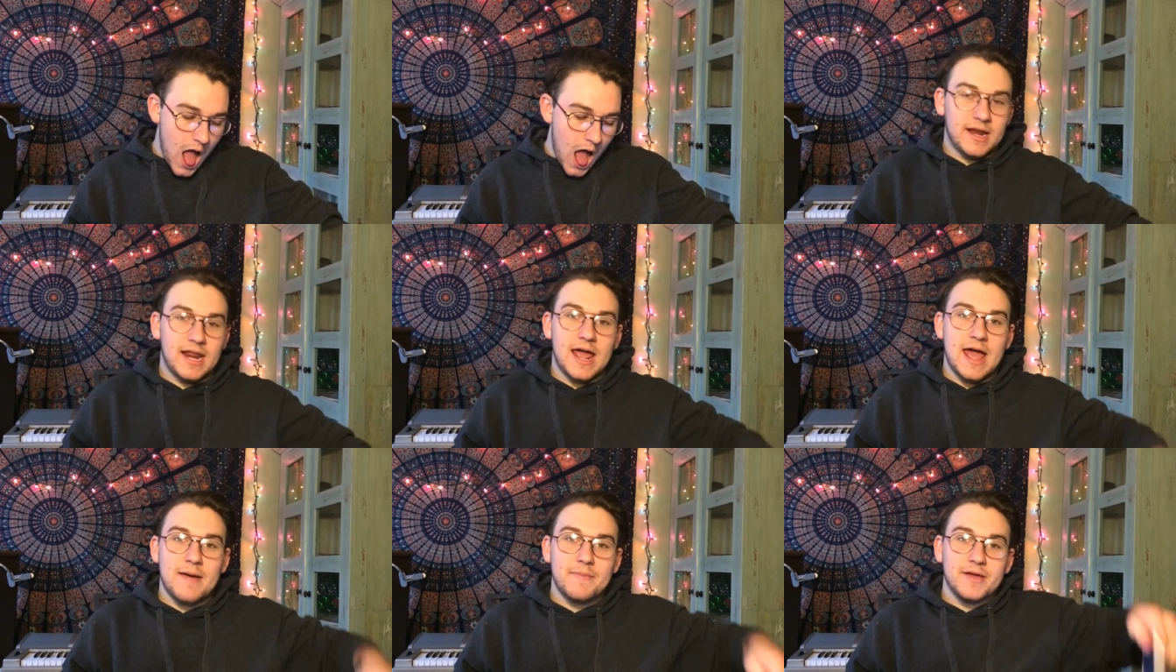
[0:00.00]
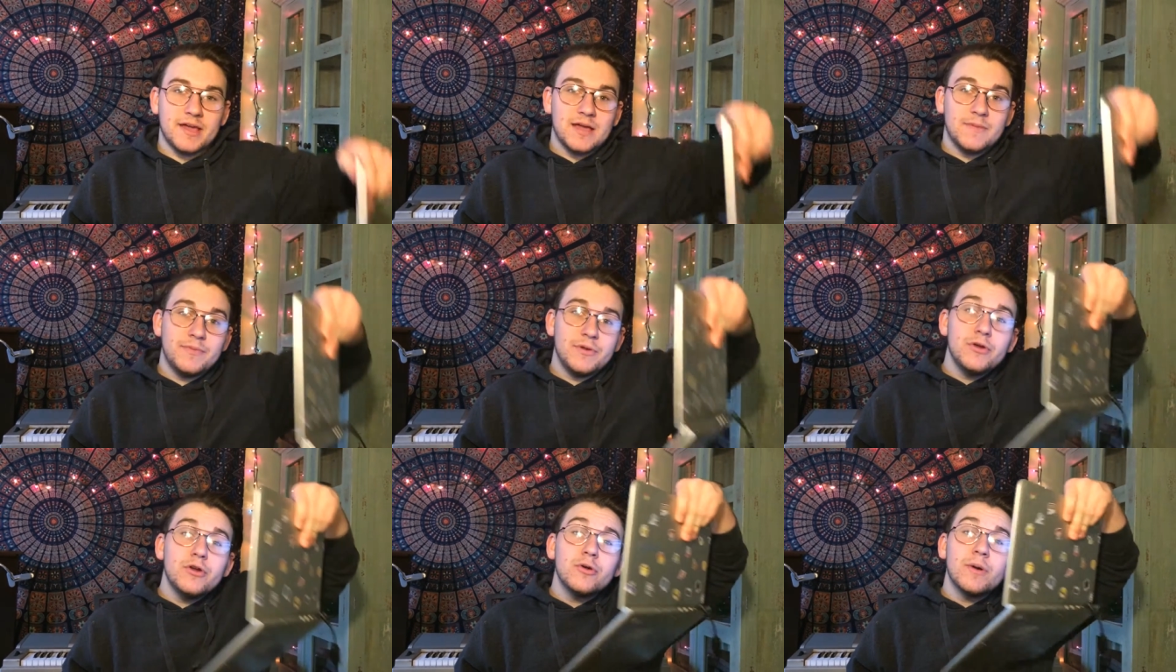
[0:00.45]
And I have my
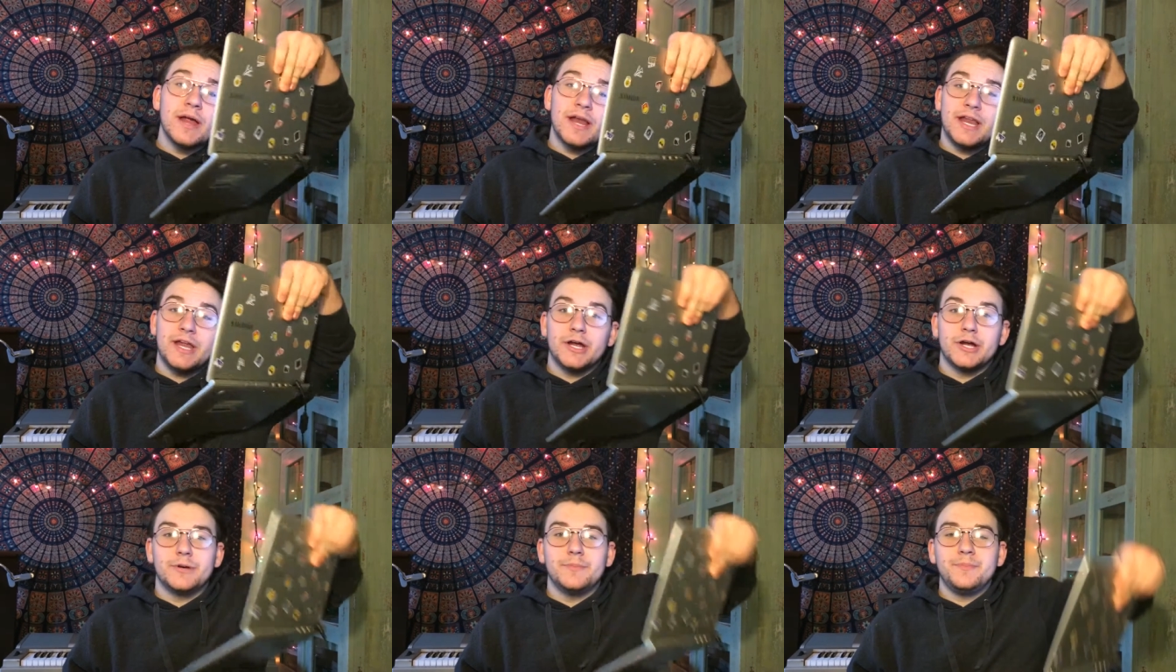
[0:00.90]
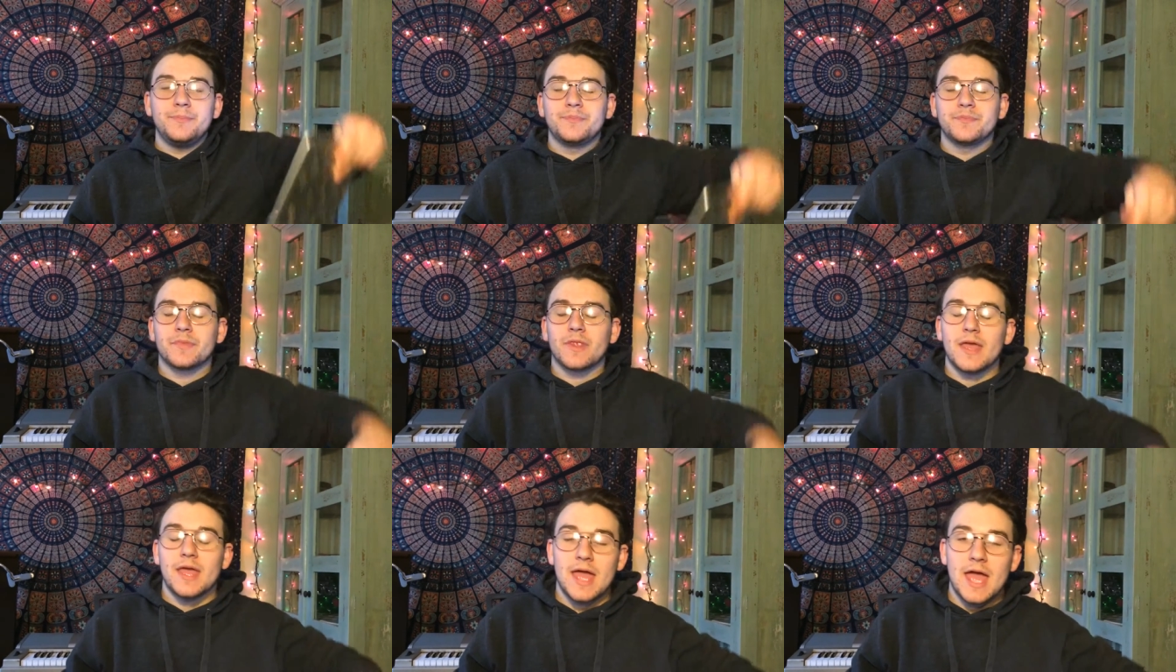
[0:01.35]
computer right here.
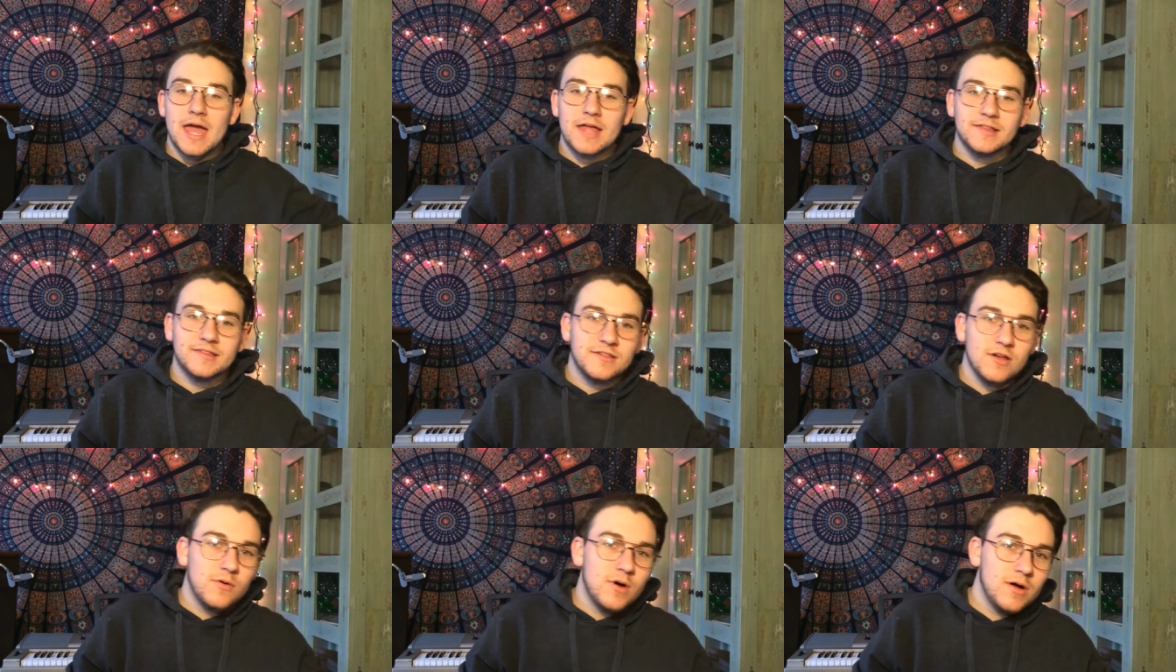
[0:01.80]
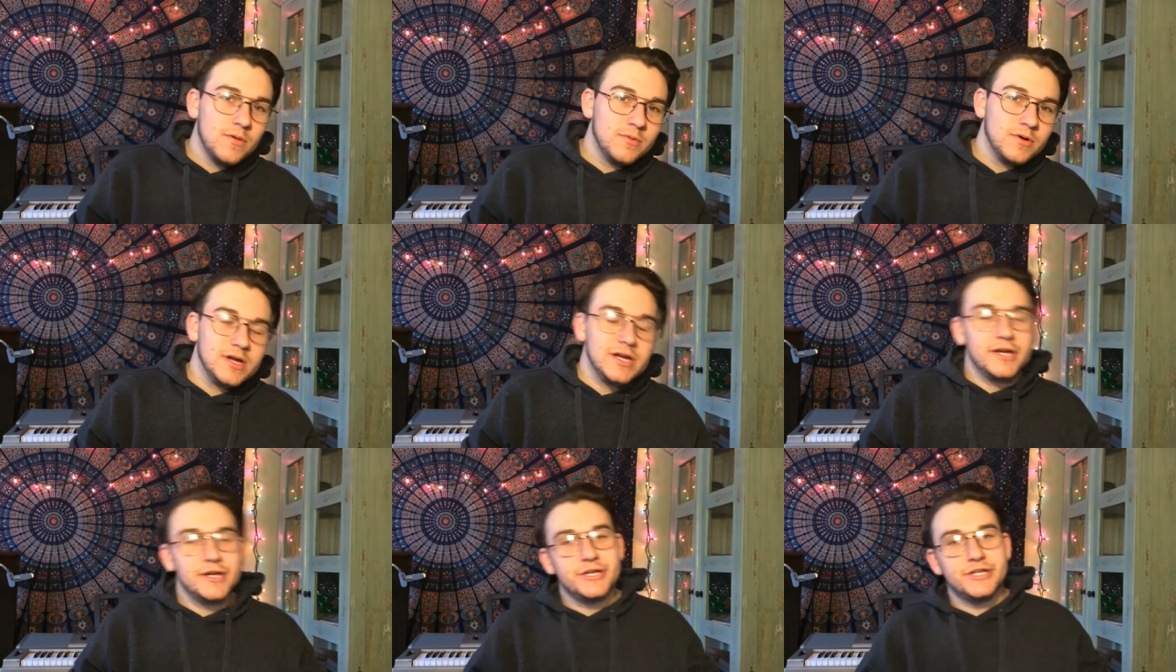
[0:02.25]
And so what
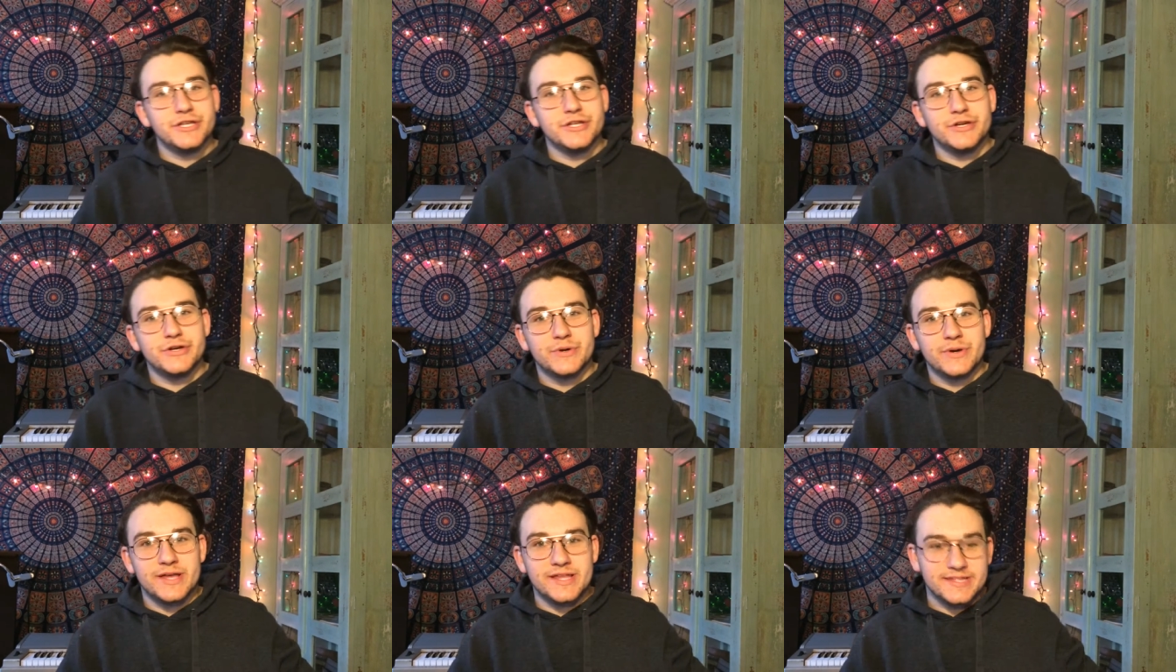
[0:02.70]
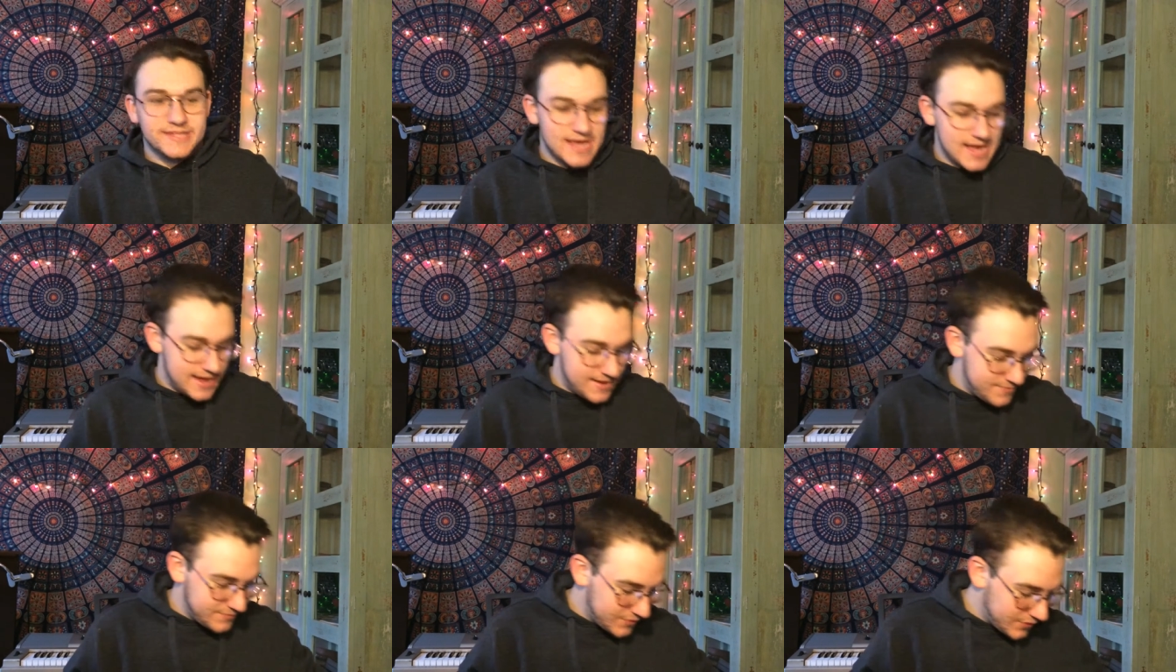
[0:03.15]
we're gonna do is
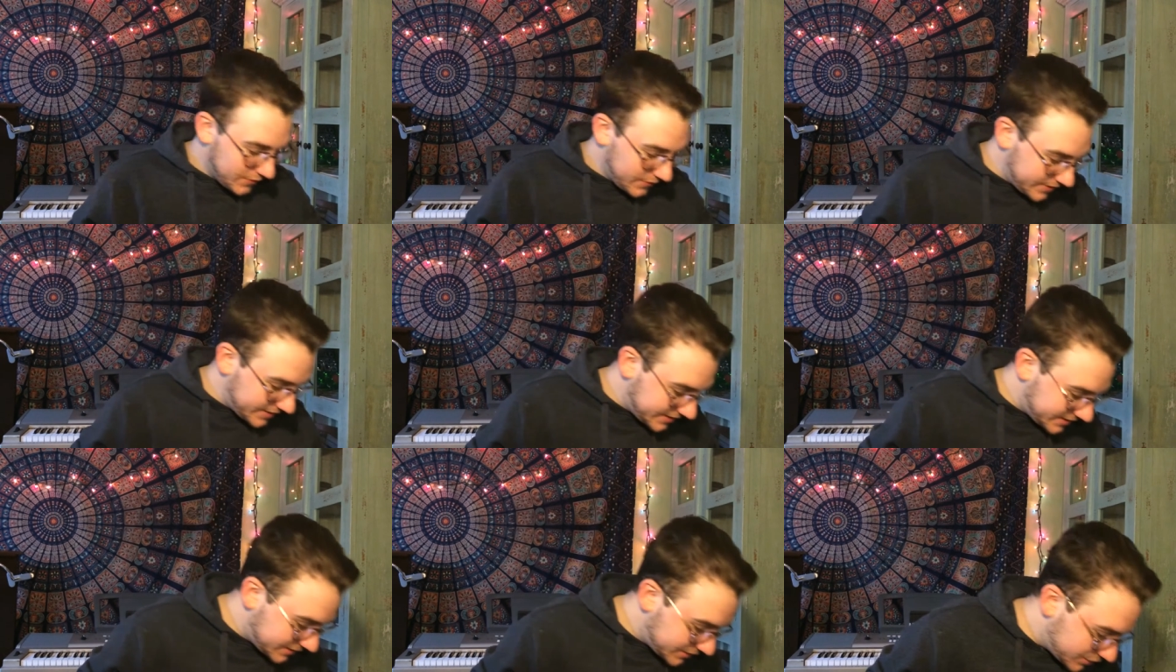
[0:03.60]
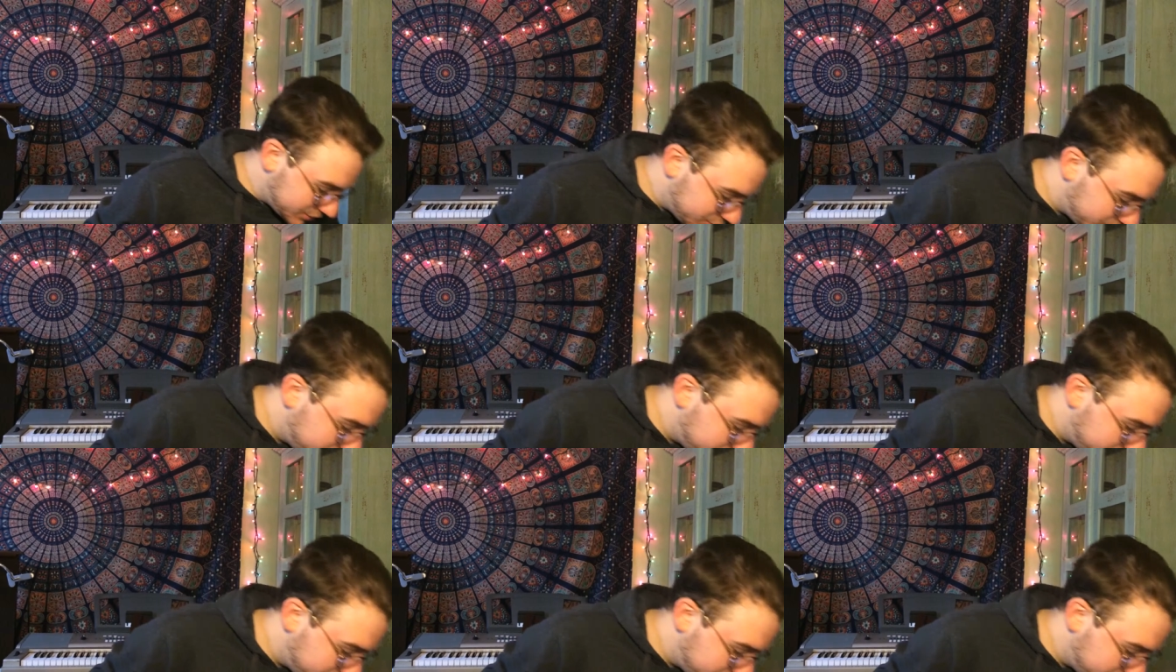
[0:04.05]
I'm going